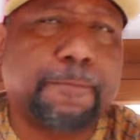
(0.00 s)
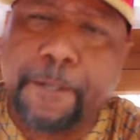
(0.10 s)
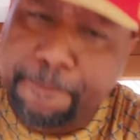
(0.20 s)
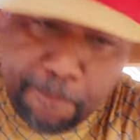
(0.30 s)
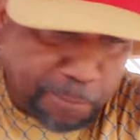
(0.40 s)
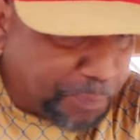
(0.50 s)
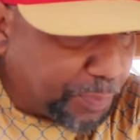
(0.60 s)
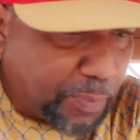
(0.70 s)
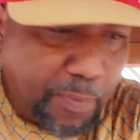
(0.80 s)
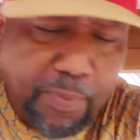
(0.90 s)
but
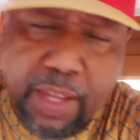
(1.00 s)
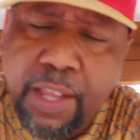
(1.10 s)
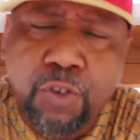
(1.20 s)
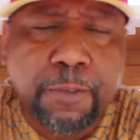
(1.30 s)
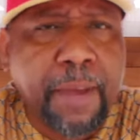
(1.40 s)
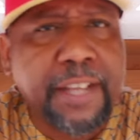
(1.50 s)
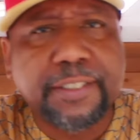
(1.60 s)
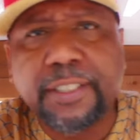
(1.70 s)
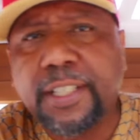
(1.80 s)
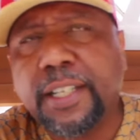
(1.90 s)
it was amazing.